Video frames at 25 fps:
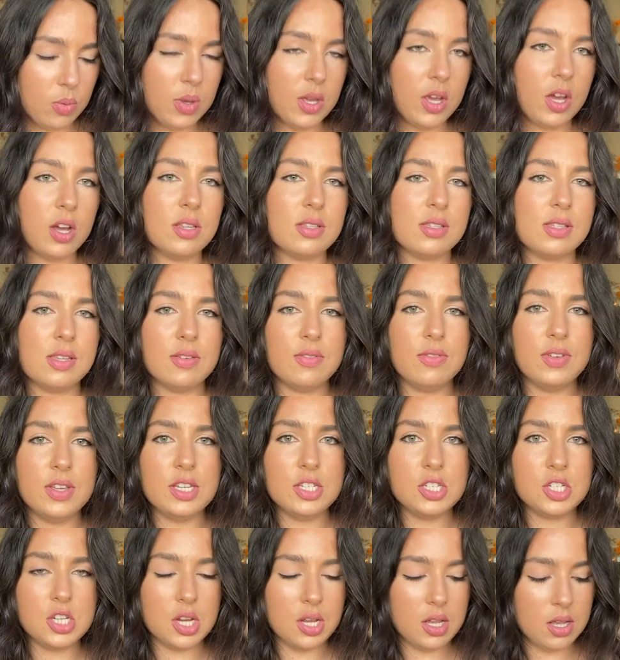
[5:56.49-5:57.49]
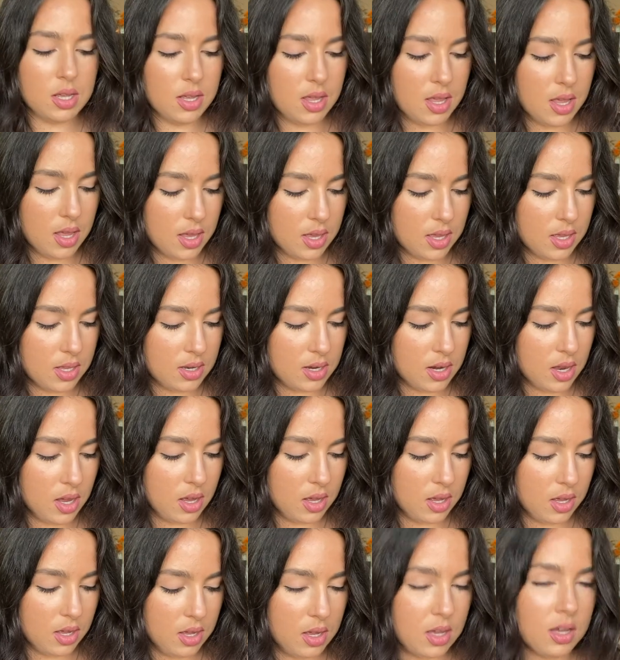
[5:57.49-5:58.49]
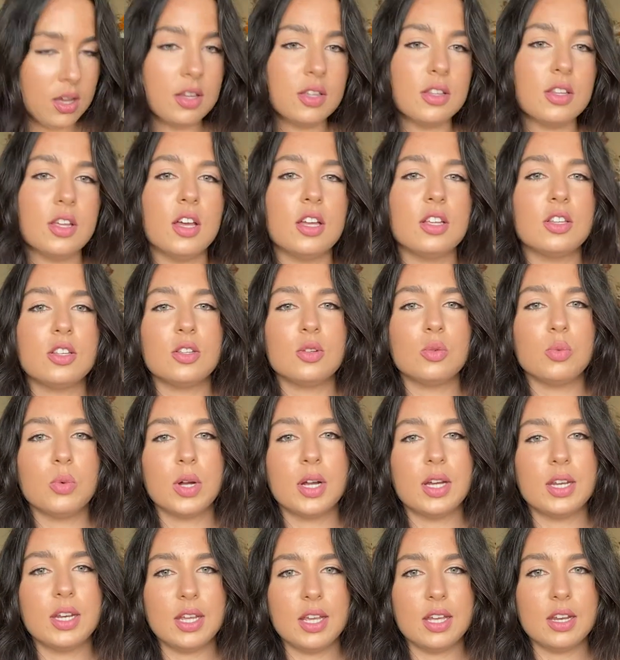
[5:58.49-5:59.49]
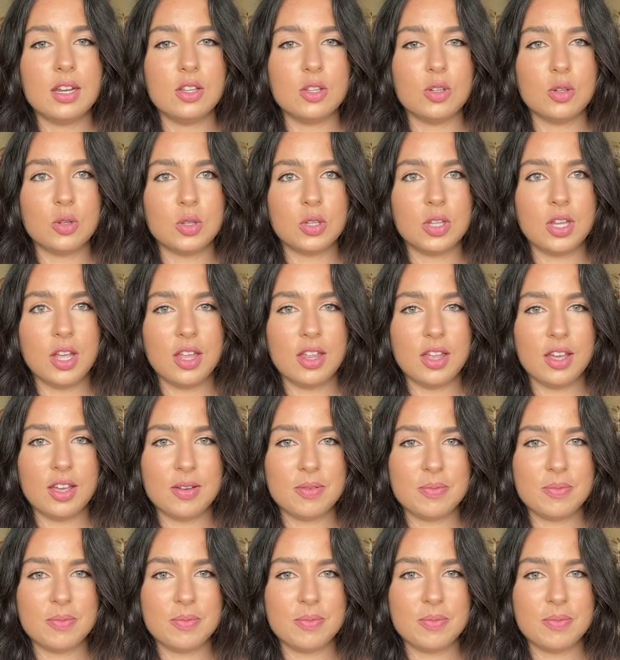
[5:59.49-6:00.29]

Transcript: we got ceviche and uh, we're going to get a tostada.